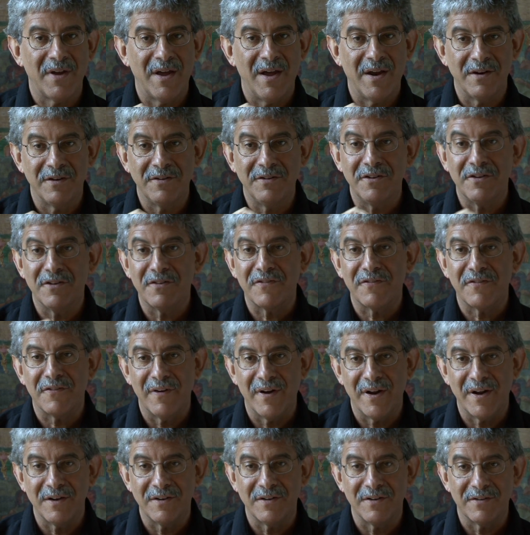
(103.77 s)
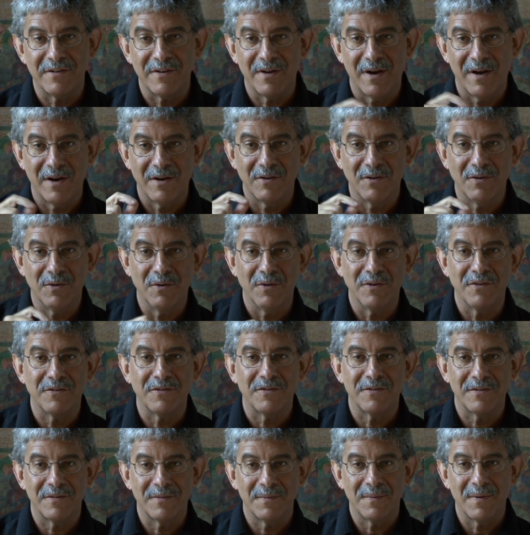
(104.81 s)
I had a dear friend uh, who
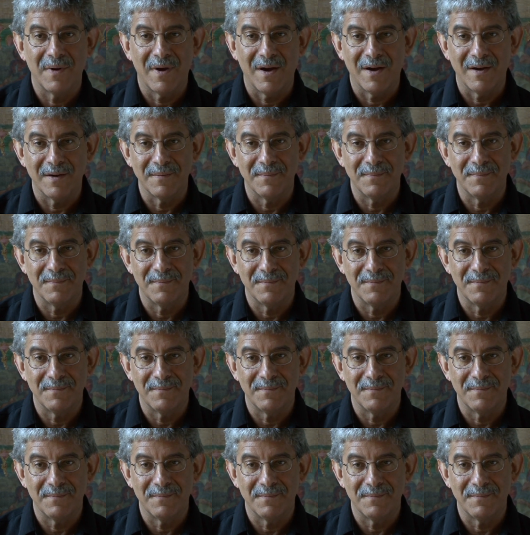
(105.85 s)
is uh,